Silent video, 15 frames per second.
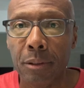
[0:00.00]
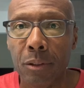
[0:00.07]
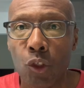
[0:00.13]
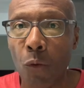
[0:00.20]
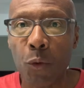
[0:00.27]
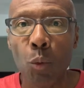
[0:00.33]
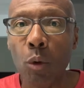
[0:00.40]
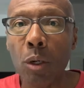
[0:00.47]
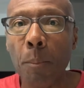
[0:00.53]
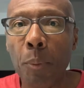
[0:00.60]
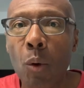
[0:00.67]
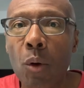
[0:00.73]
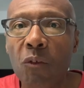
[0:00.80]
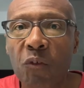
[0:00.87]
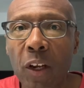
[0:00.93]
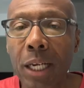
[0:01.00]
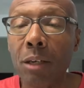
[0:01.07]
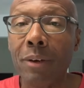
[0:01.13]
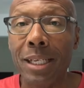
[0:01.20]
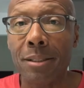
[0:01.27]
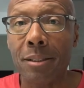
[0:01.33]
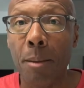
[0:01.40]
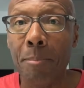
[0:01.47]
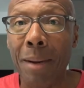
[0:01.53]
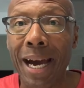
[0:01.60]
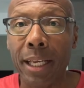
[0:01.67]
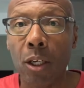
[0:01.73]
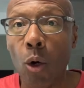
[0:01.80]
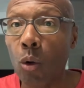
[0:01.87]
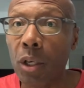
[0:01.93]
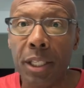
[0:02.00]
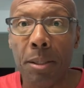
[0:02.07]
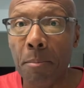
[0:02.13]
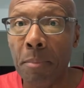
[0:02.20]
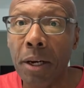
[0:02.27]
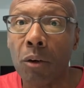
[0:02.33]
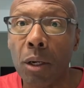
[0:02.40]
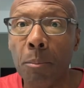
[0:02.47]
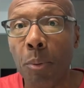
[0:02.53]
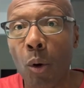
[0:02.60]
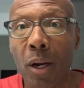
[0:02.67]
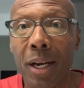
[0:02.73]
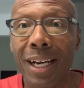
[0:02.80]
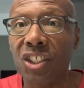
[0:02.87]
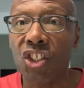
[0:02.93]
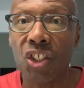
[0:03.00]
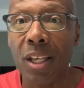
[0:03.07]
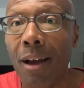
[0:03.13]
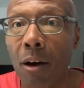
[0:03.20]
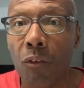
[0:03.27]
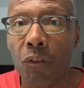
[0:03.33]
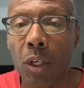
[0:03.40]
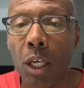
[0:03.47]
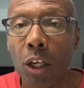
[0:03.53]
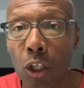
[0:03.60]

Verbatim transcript: So if you want to point a finger at somebody, go get in the mirror and point it at yourself,